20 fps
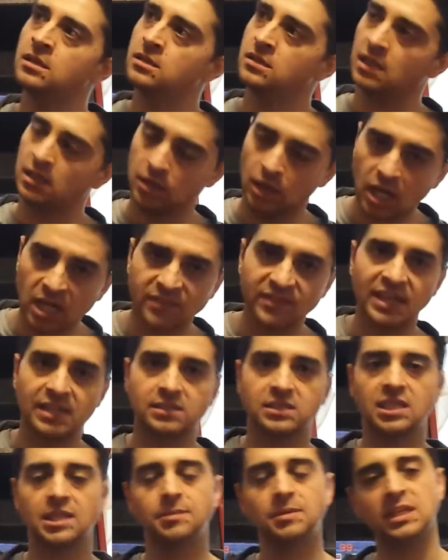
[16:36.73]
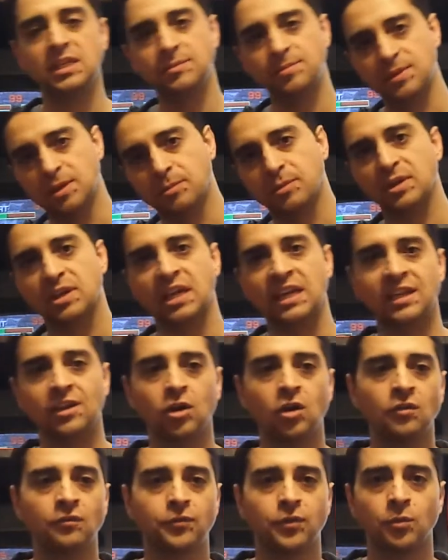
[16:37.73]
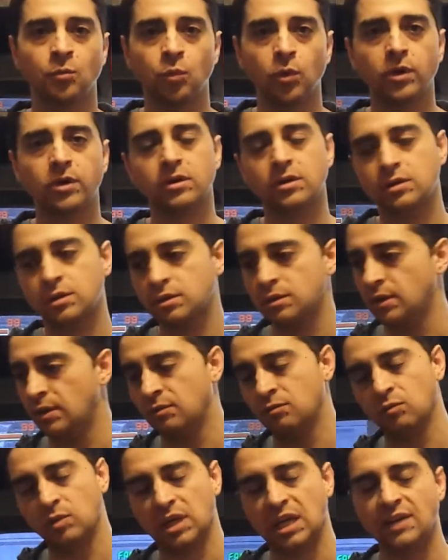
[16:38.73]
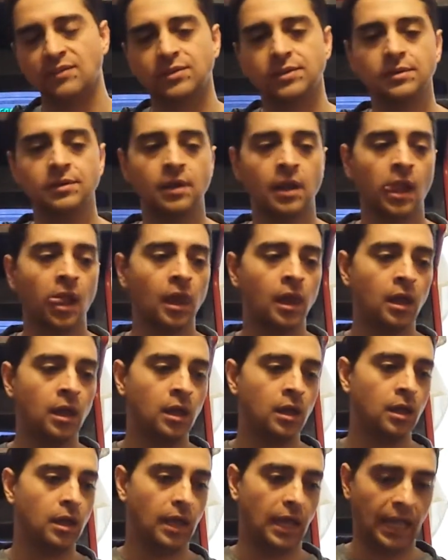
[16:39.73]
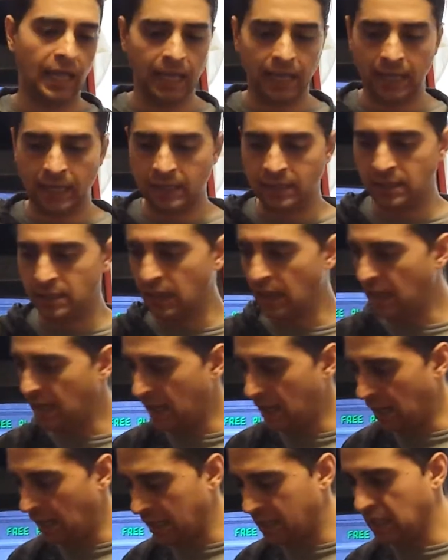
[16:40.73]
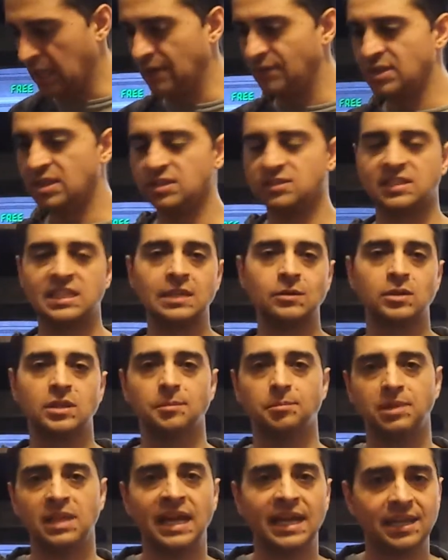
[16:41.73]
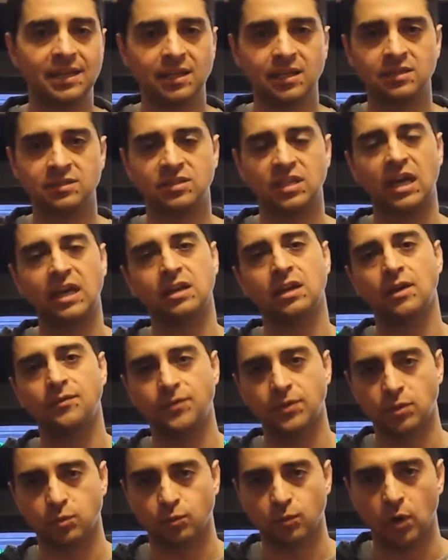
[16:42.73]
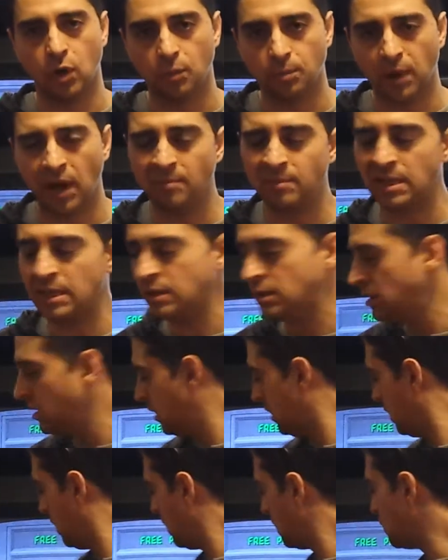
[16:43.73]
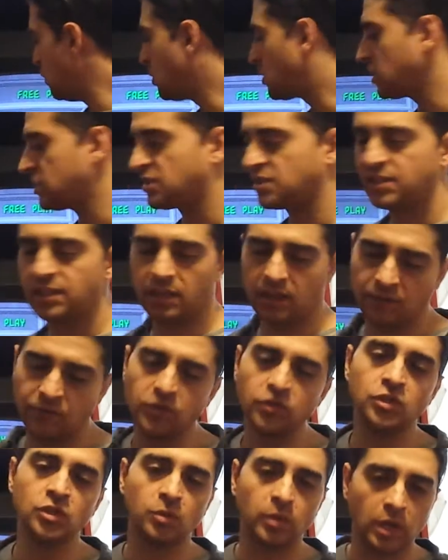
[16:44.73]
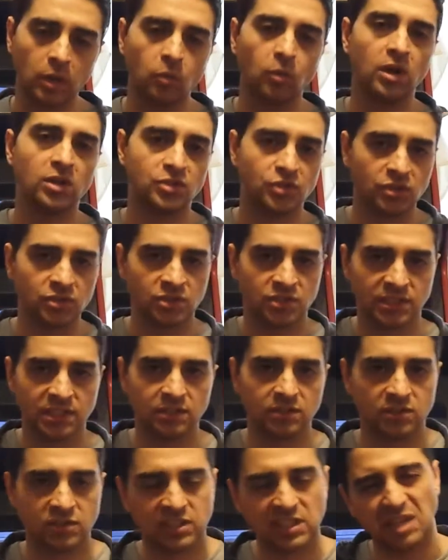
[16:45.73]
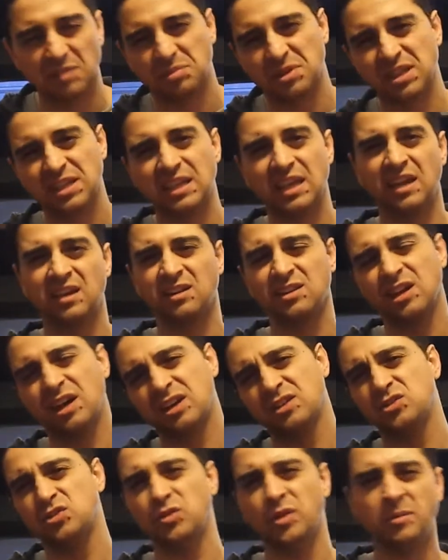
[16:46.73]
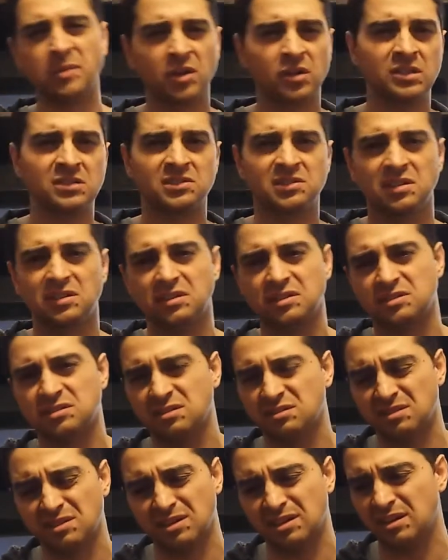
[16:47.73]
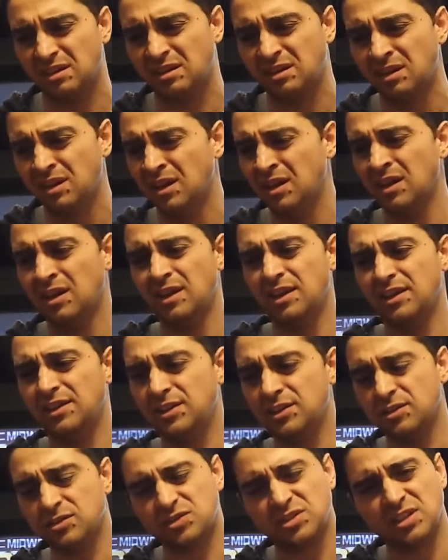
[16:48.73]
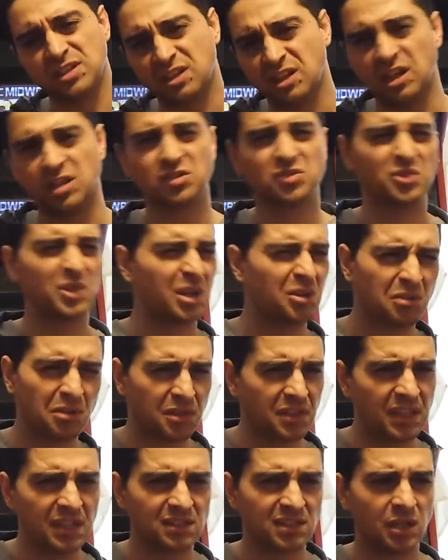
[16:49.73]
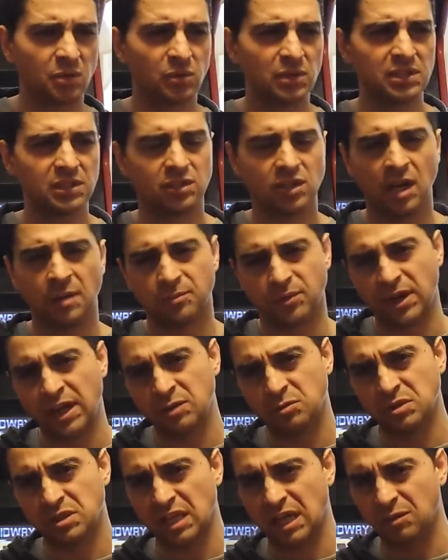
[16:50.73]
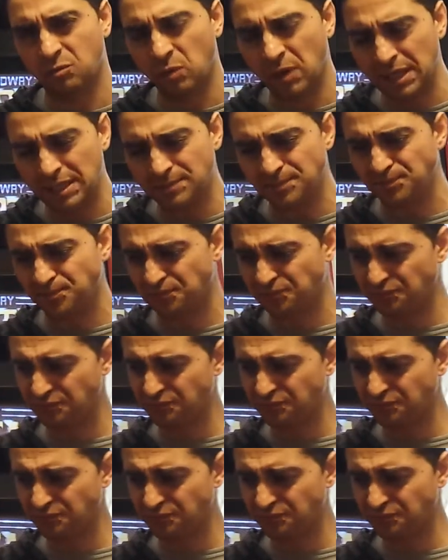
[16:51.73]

A lot of activity. People are getting home from work and whatever. And I cover this thing with a blanket and tie it off with rope. I mean, you could still, if you knew what it was, you can still see it. But again, a lot of new immigrants to to the country. I don't think they really comprehend what that went